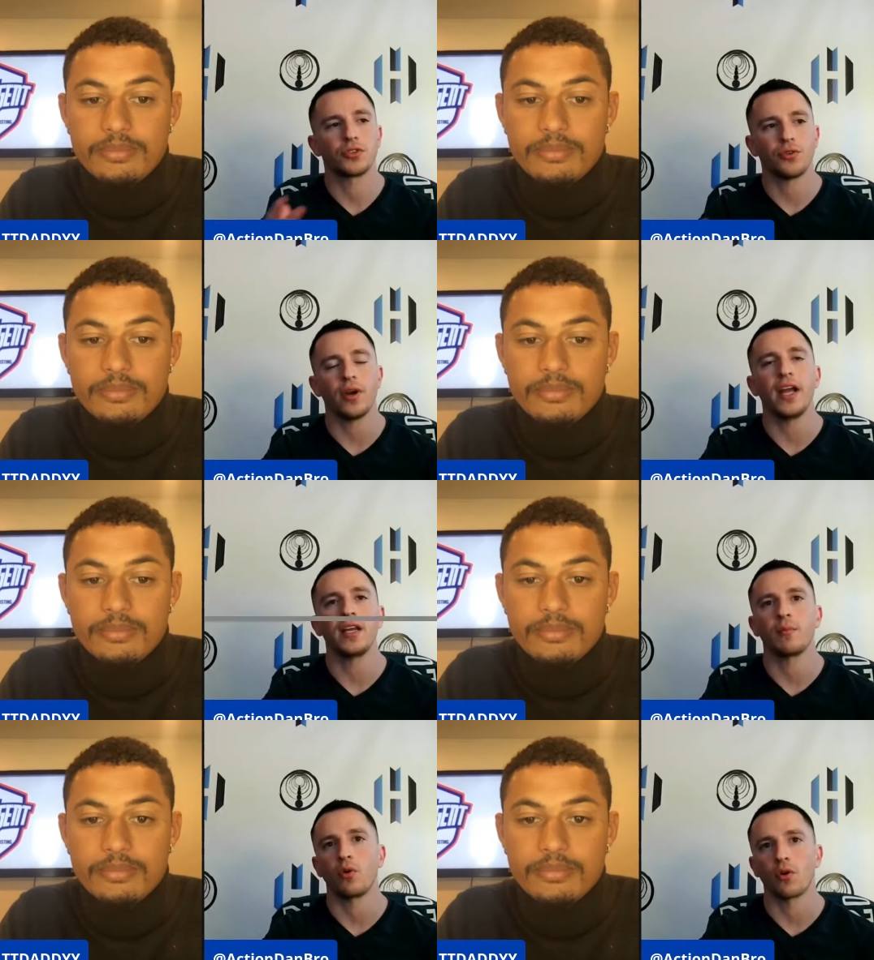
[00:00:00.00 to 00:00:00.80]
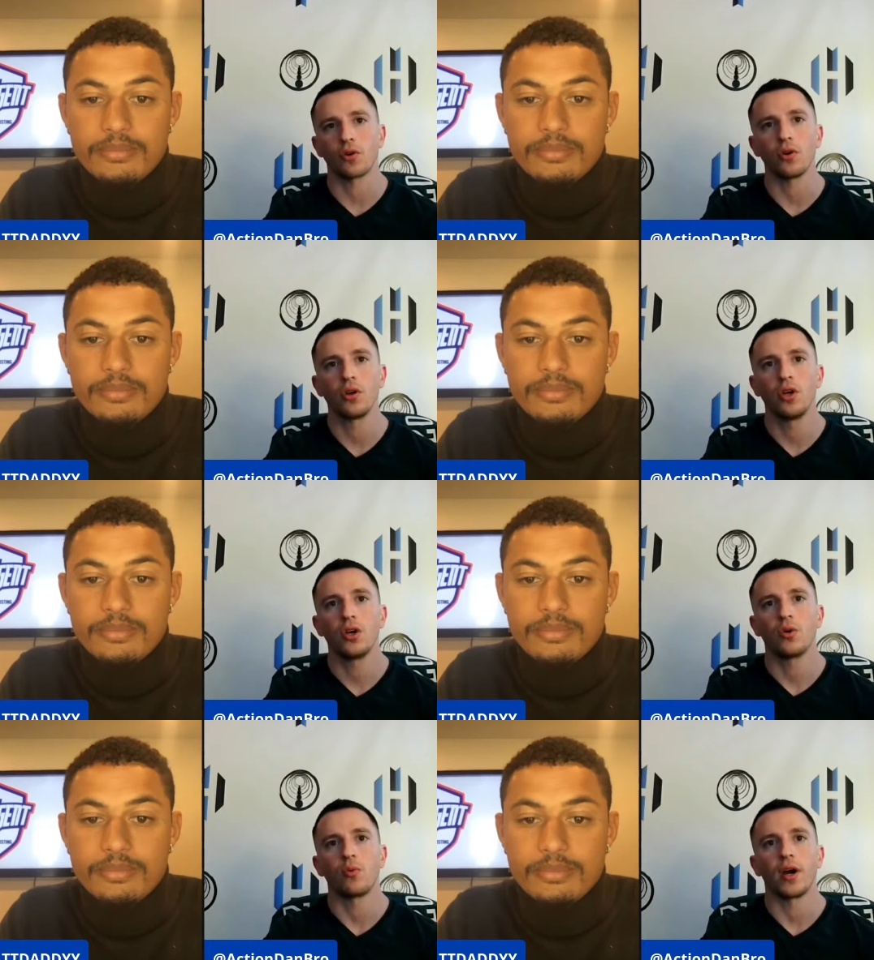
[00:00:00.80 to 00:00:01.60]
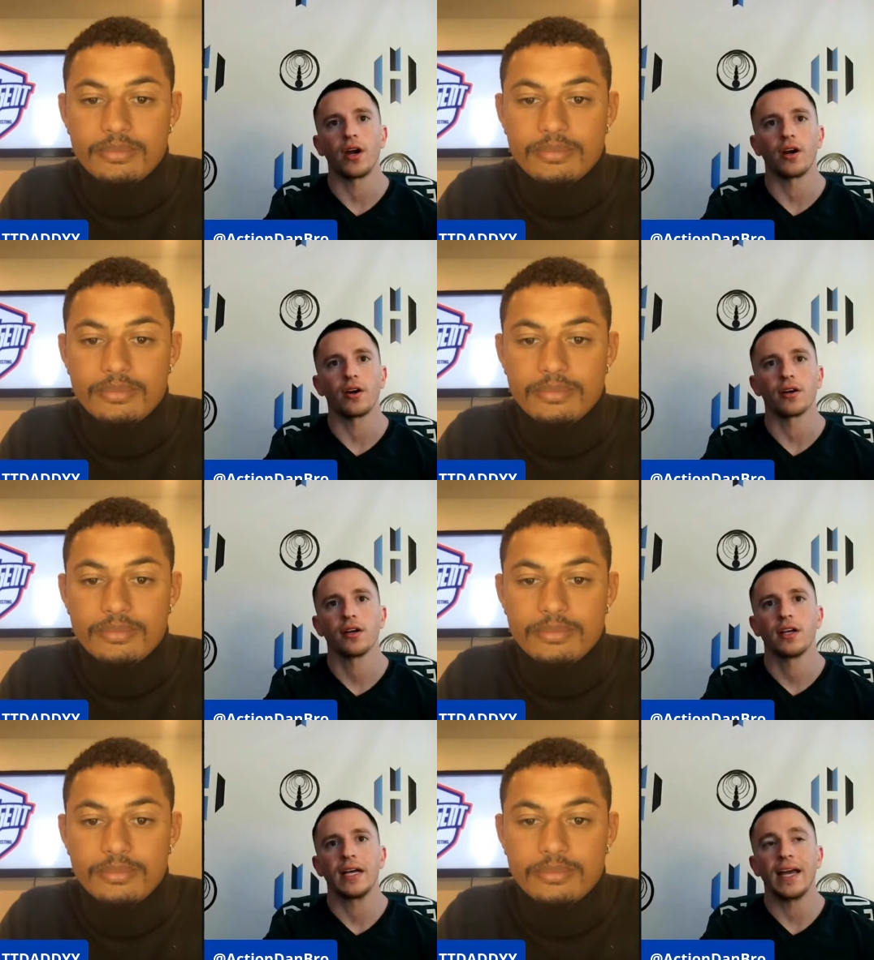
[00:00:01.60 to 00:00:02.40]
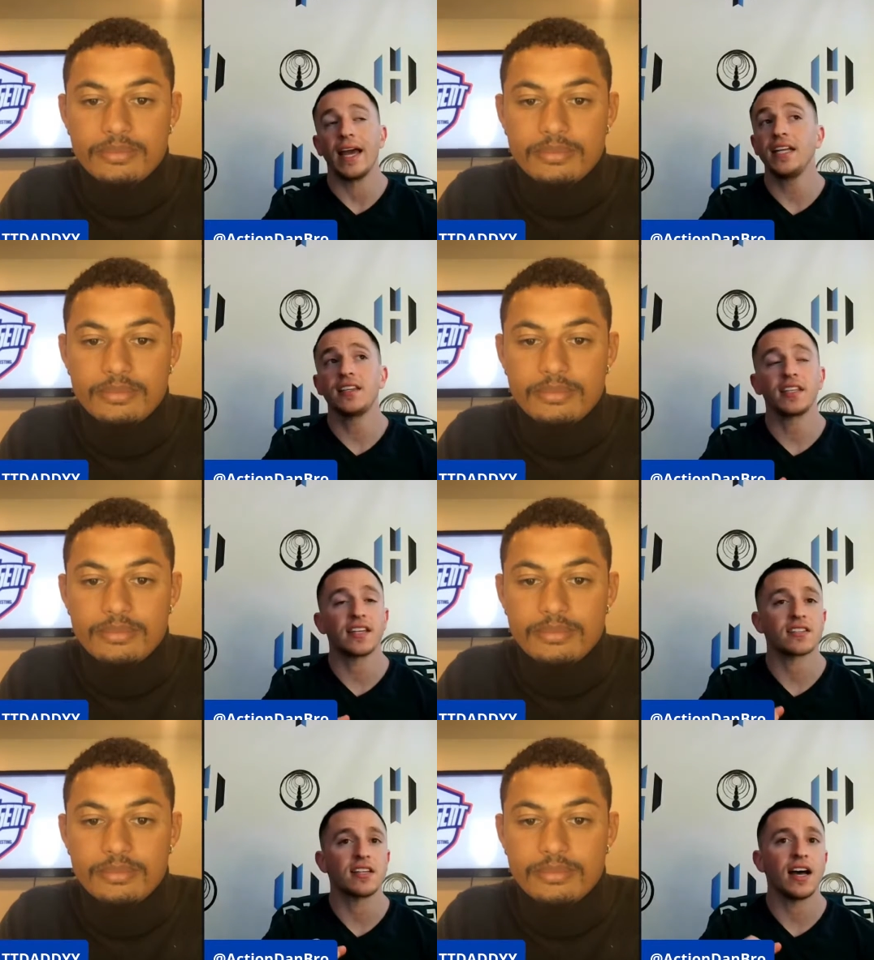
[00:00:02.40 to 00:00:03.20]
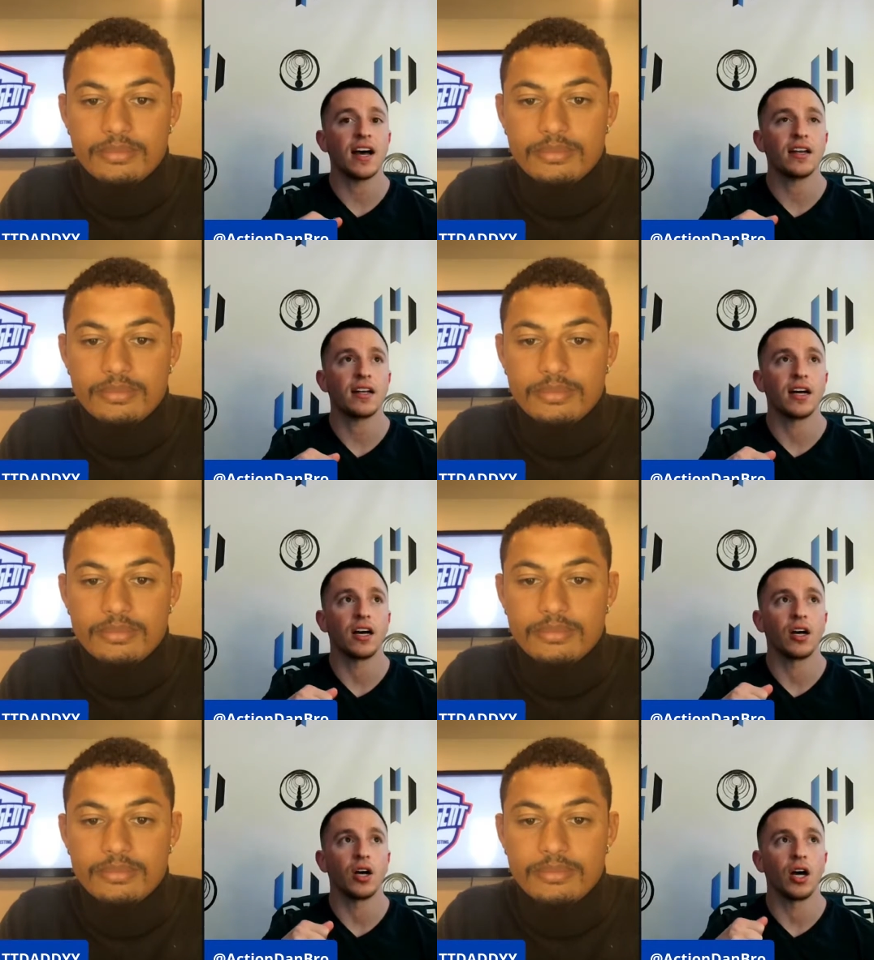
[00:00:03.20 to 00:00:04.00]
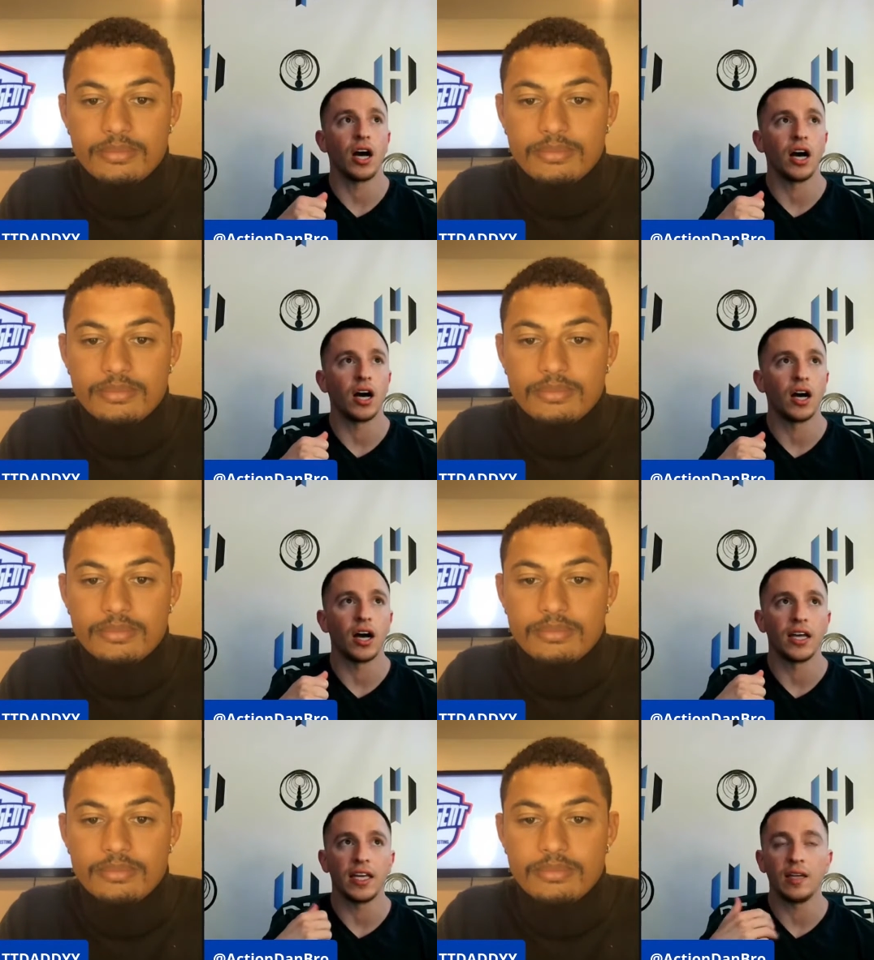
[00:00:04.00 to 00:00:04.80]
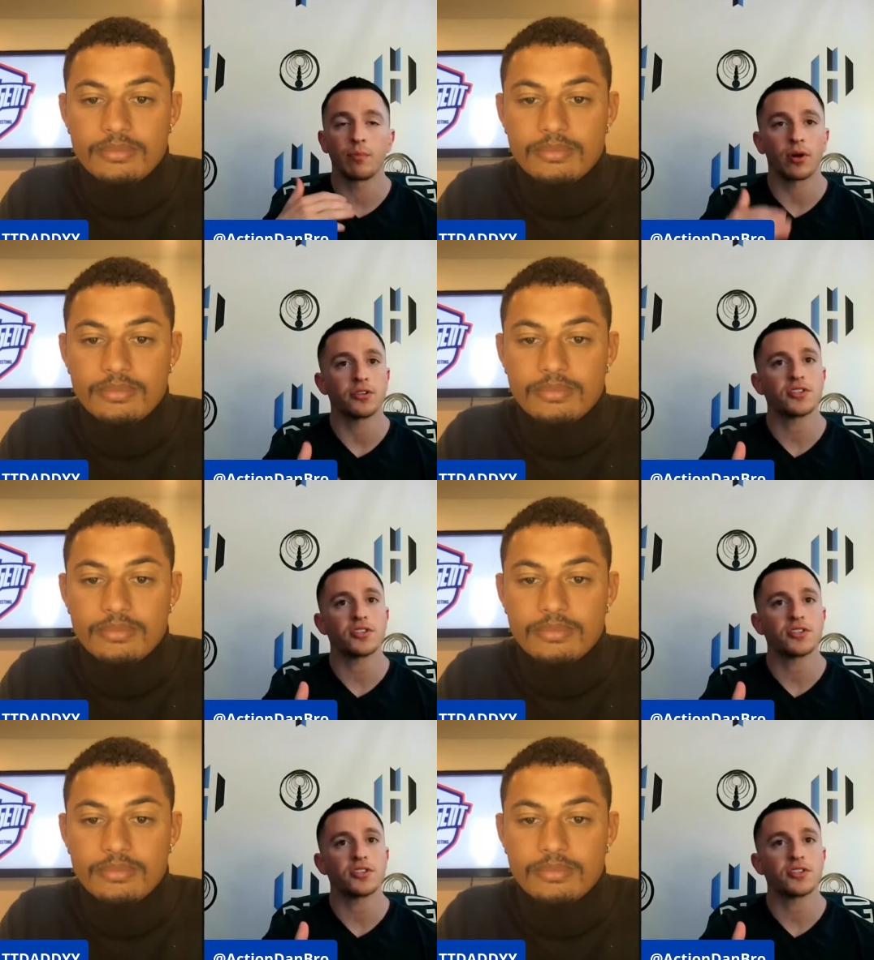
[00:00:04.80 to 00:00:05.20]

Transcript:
Speaker 1: training portal where anything that's not in